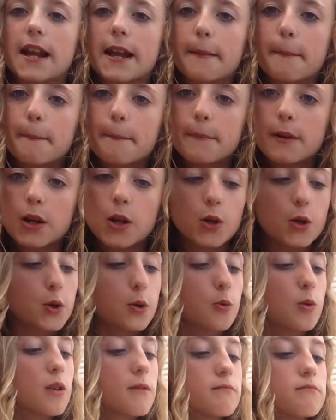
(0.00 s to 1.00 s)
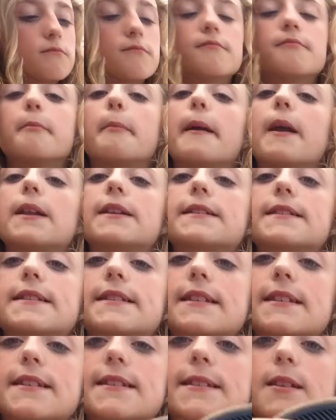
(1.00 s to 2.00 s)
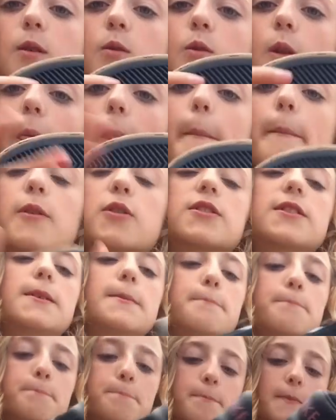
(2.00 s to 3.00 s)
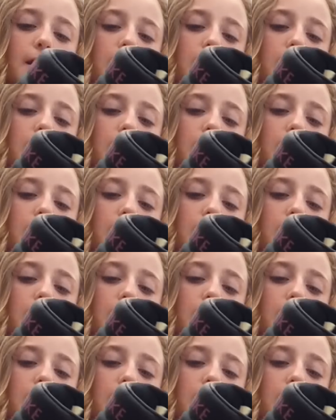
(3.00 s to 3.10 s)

a blue bit sole on the bottom.